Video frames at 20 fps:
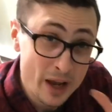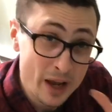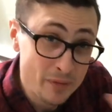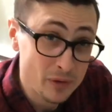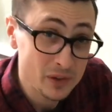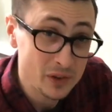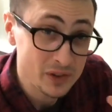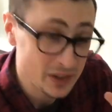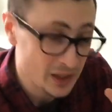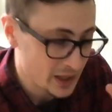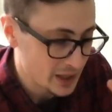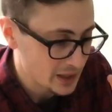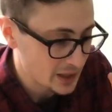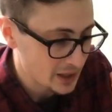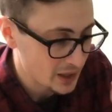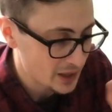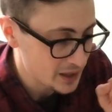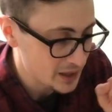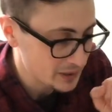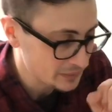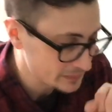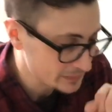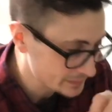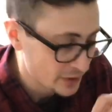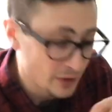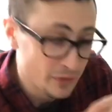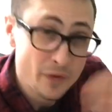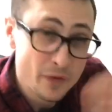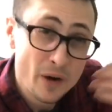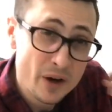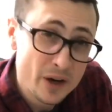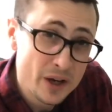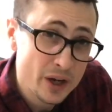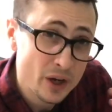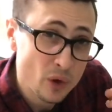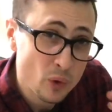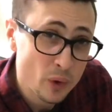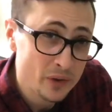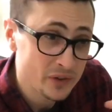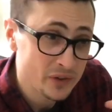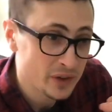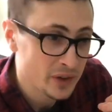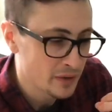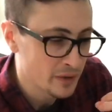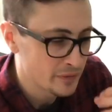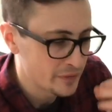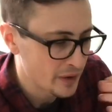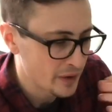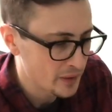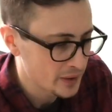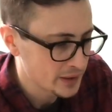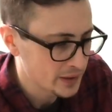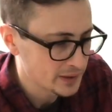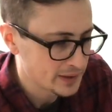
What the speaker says: ever see at night. They're very inquisitive, very